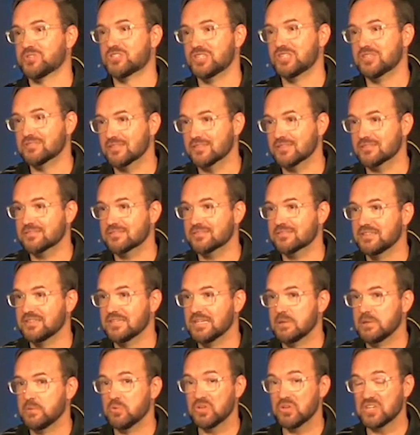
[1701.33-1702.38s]
Jesus.
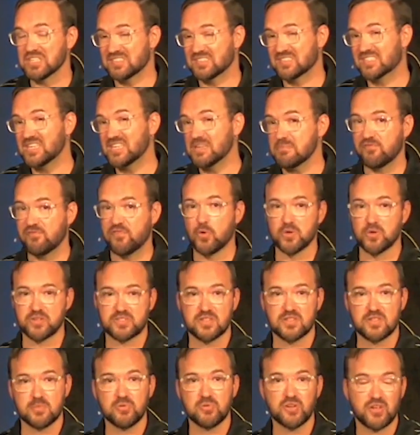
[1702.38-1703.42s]
We could skip forward to
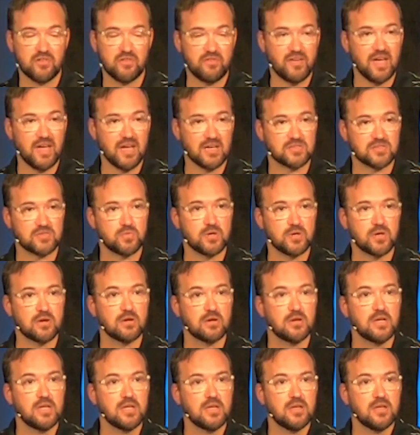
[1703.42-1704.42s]
the book of Acts where